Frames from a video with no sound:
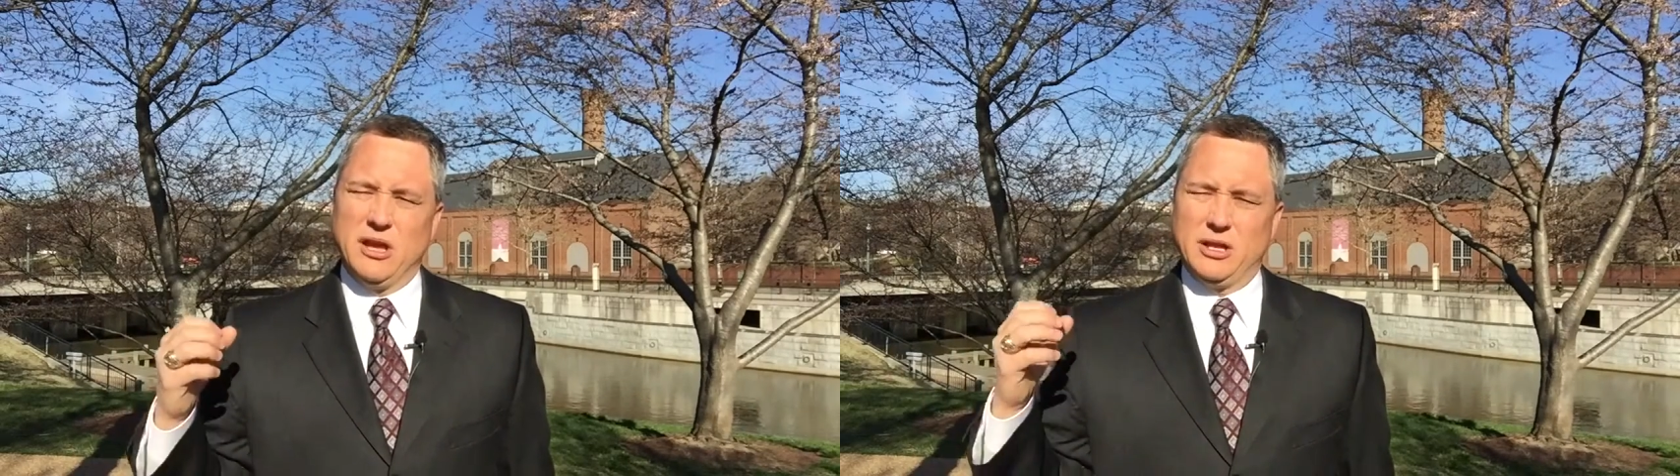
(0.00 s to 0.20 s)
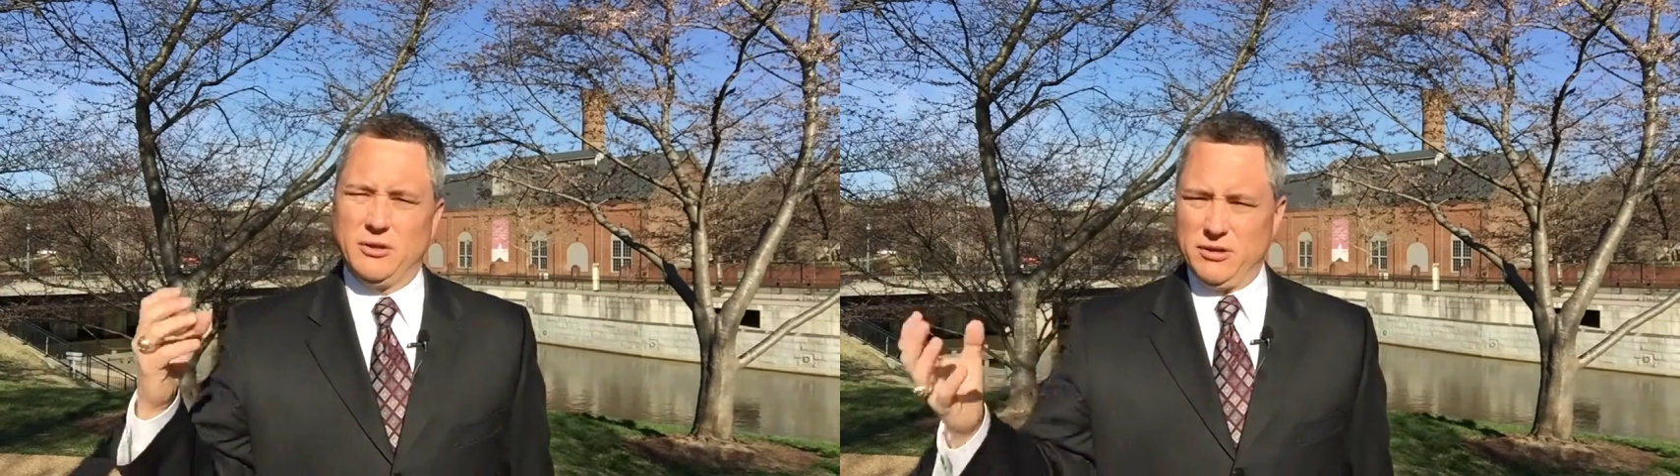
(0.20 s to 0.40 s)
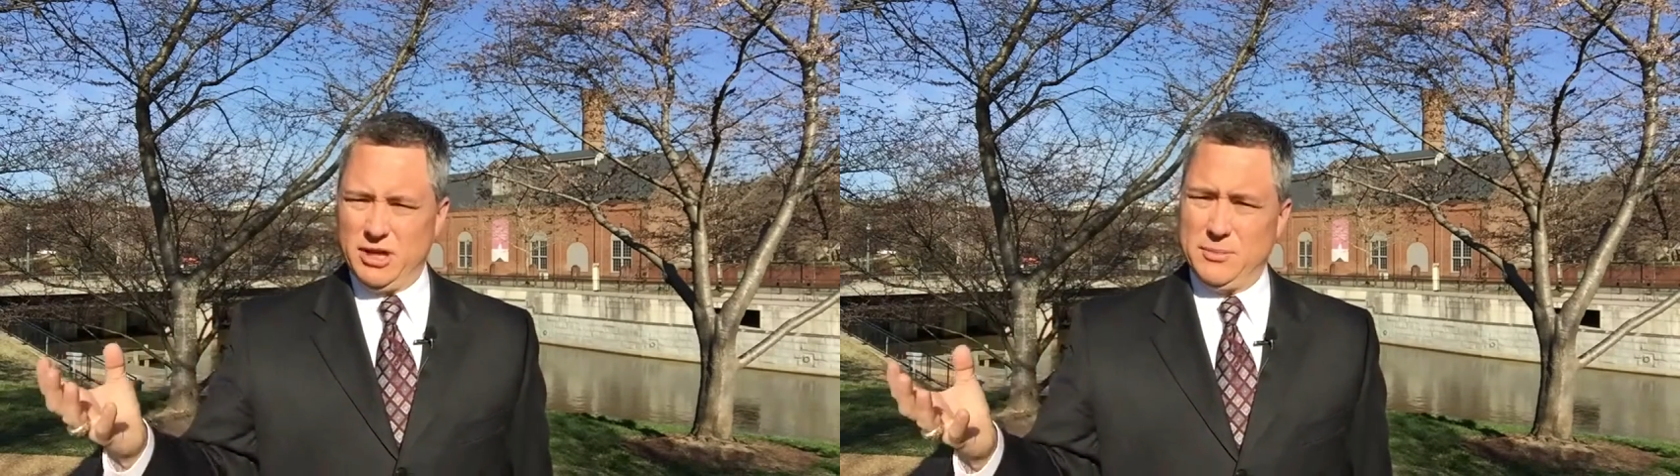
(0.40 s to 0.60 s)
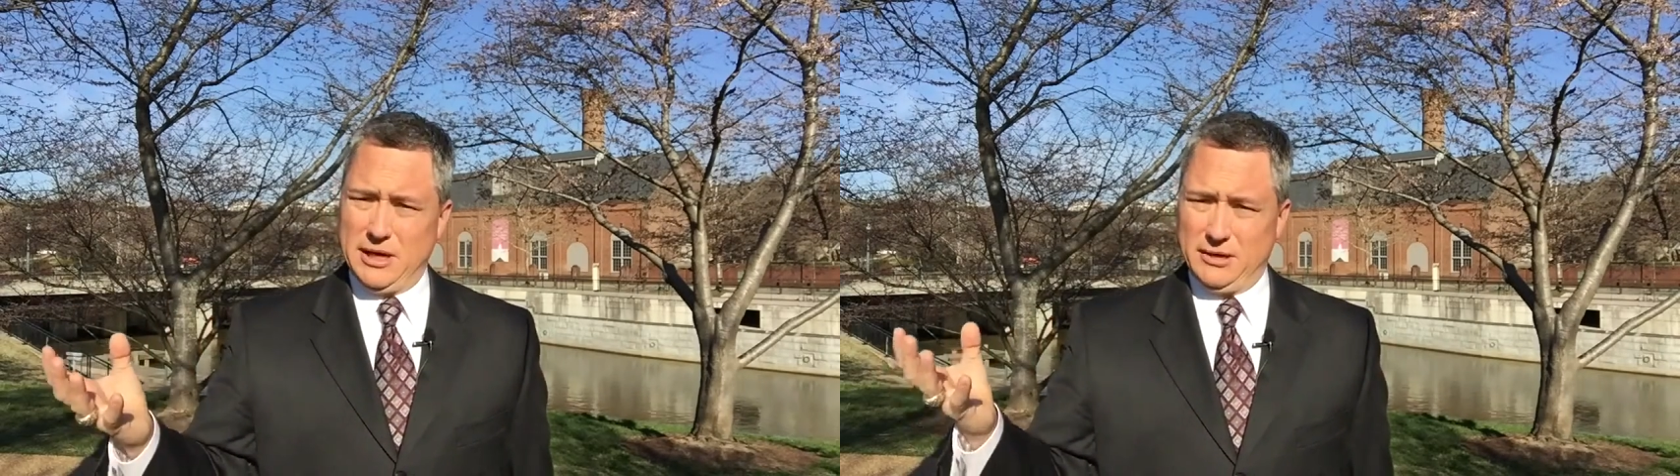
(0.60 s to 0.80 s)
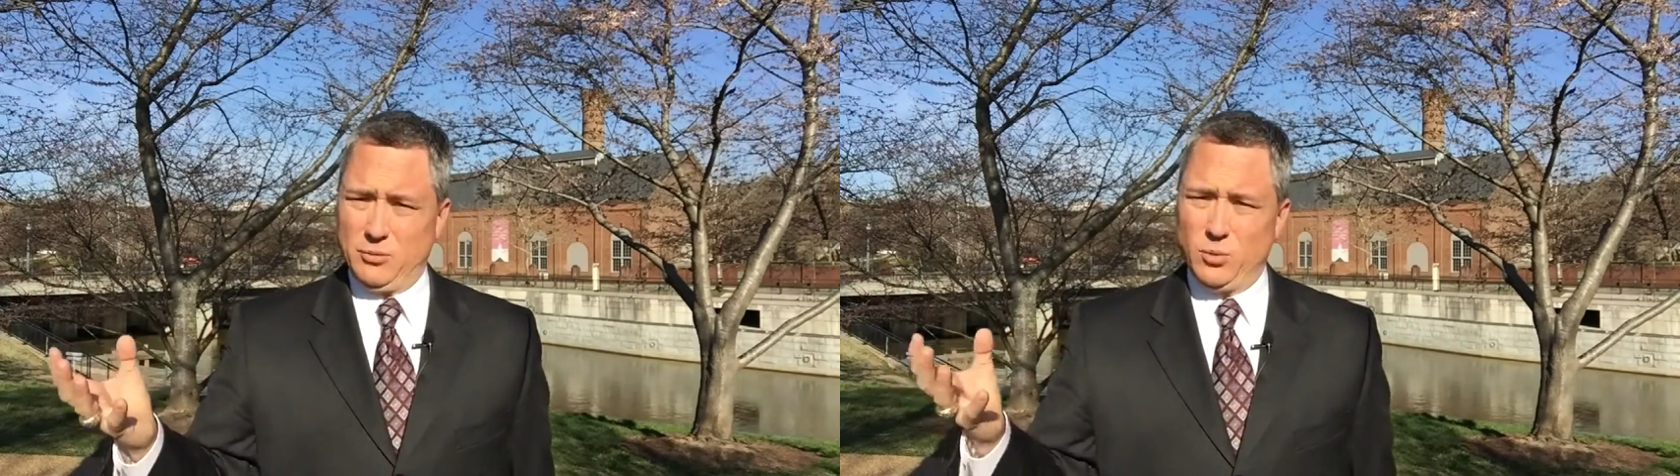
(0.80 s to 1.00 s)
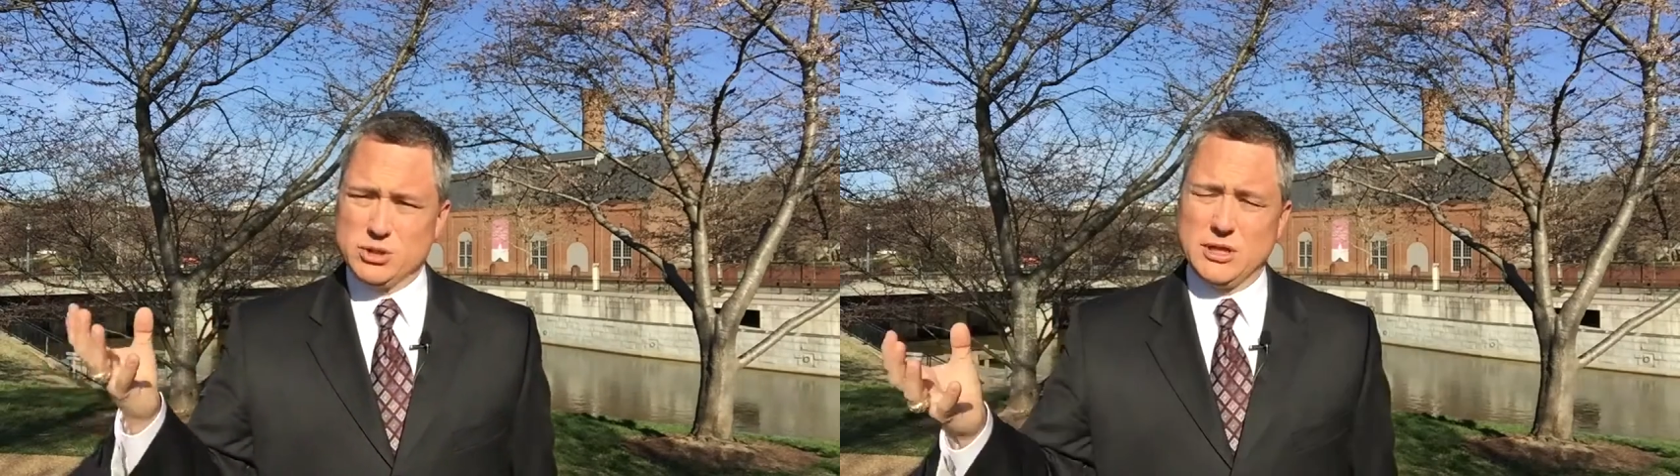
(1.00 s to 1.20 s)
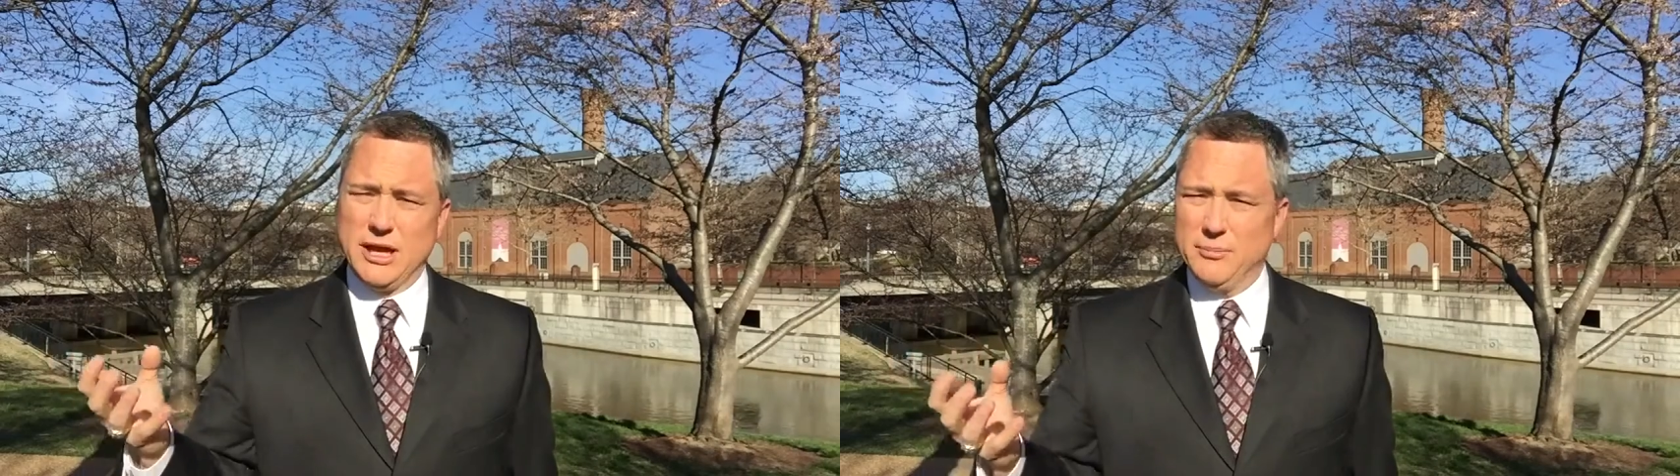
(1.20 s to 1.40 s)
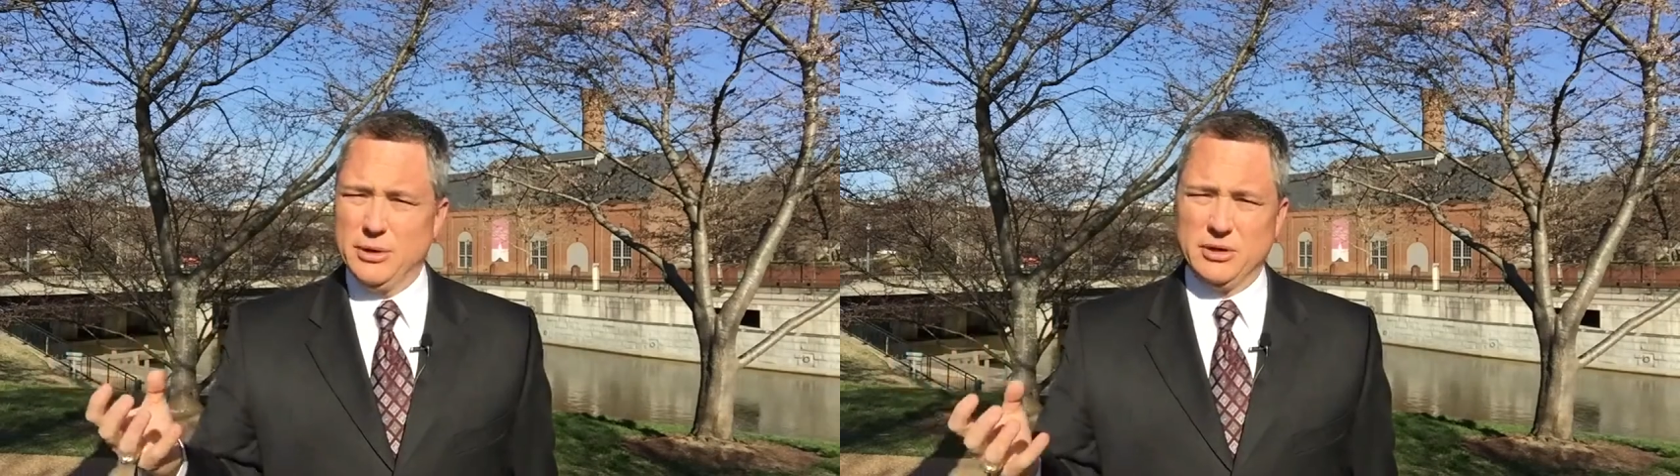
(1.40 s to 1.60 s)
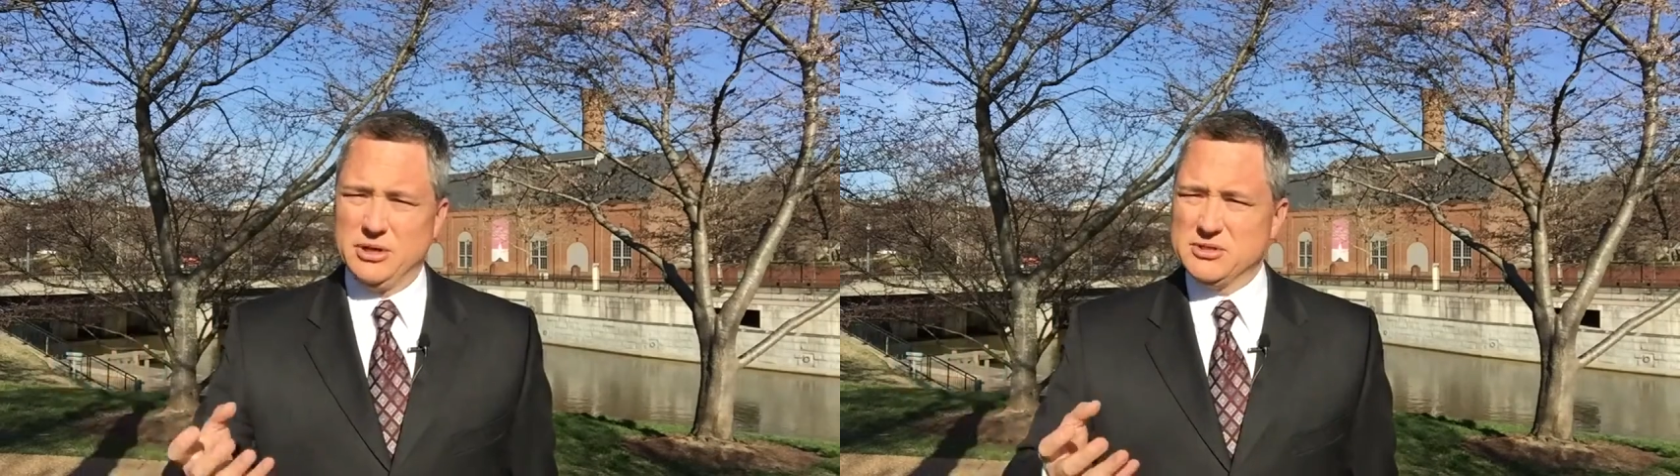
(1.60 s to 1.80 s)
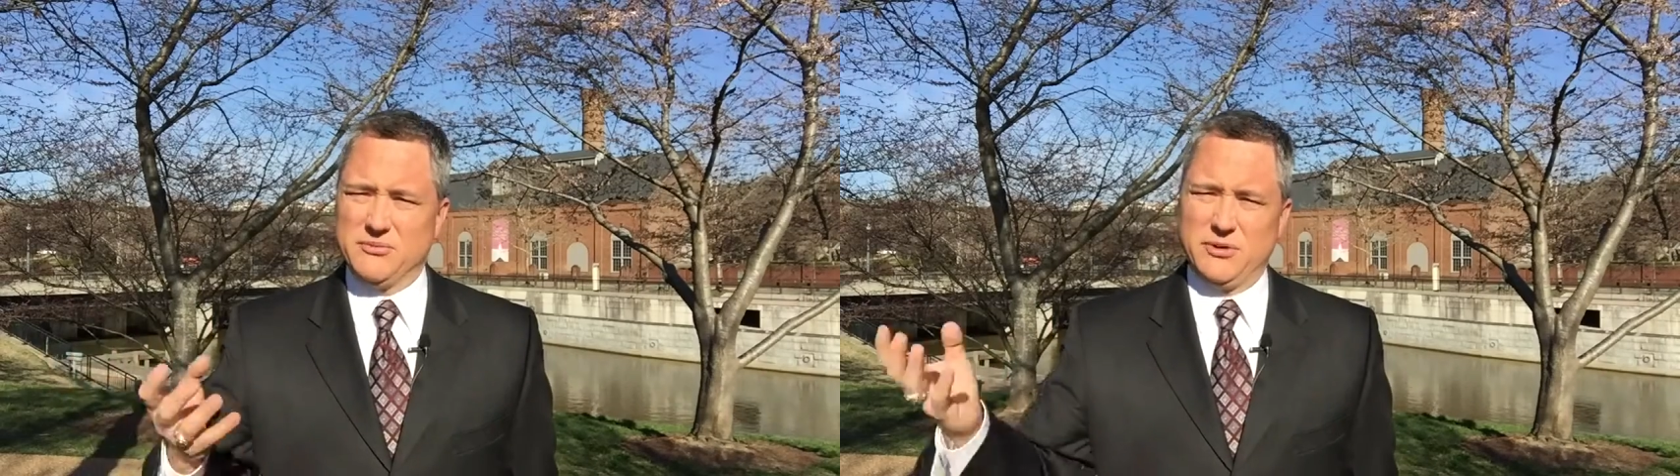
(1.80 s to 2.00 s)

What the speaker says: and you think about which liabilities,